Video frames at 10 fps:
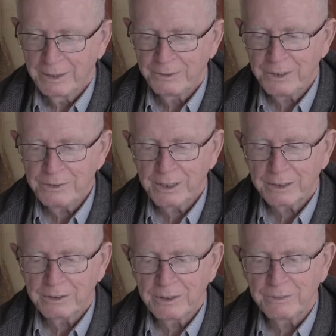These
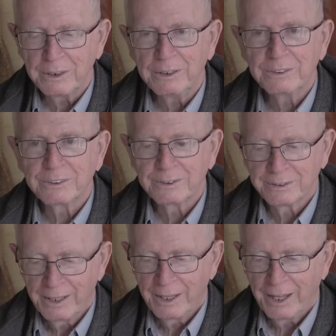activities
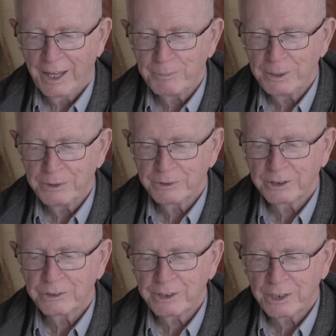have been
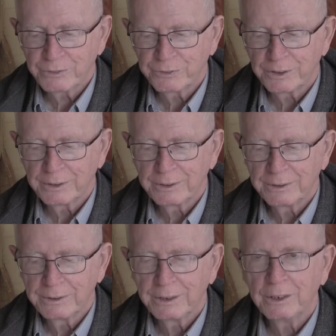successful
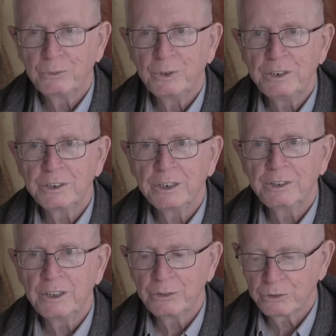in
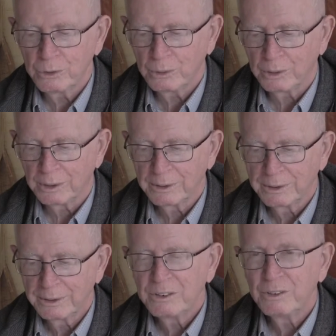reaching this
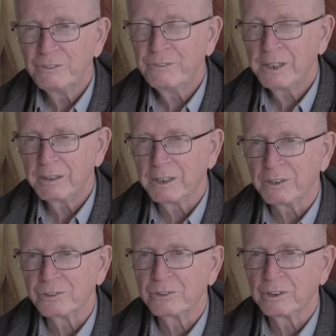goal to
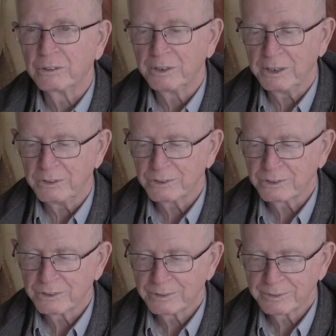various
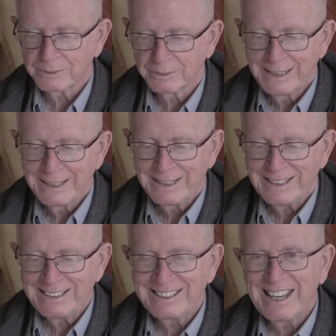degrees.
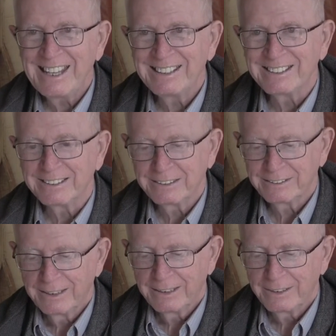In
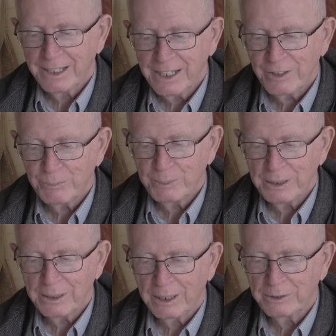Canada, they have
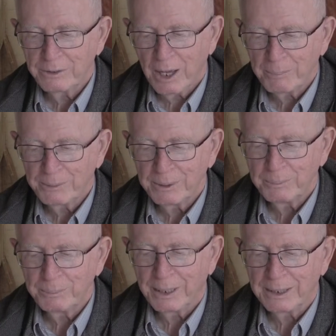been
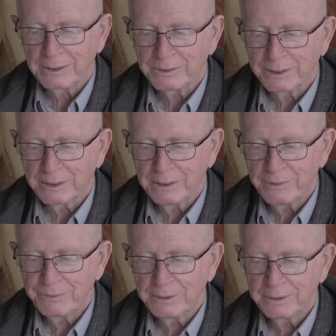adopted by a
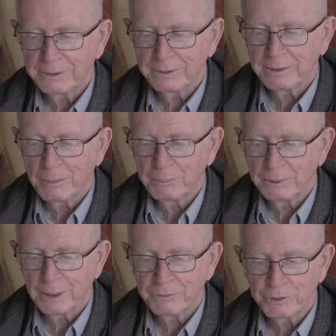significant
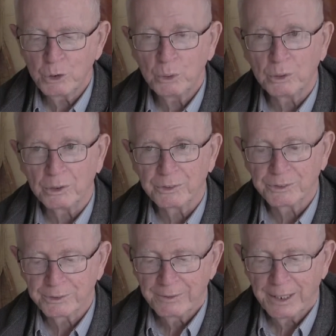number of
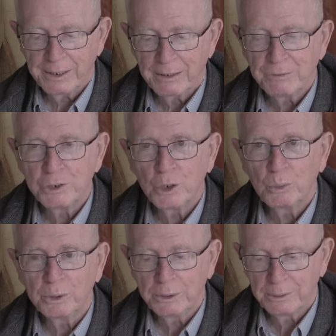schools that have
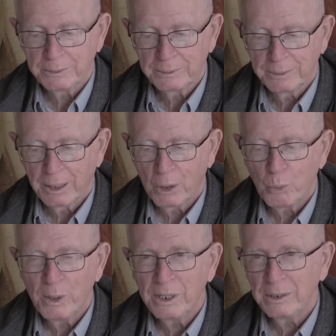shown
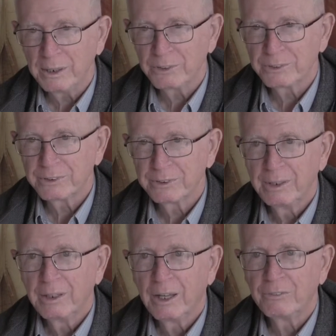awareness
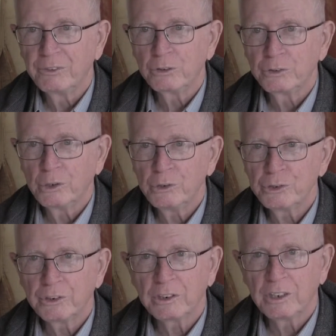of the
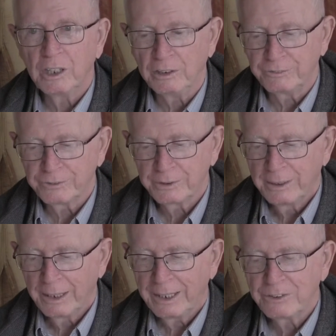social gulf
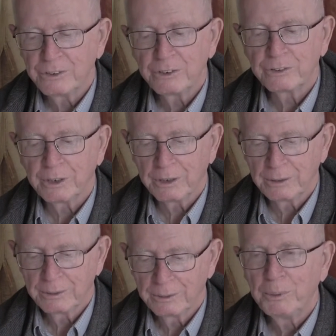
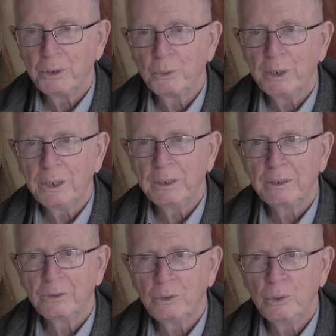existing
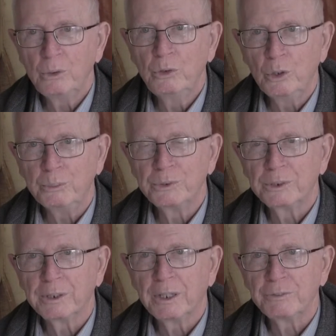between the two
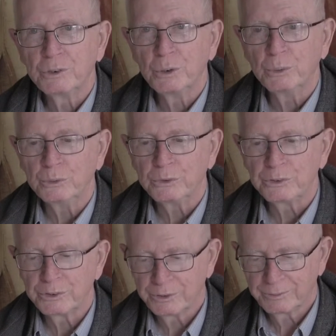groups of
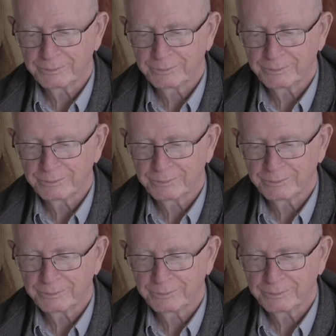students.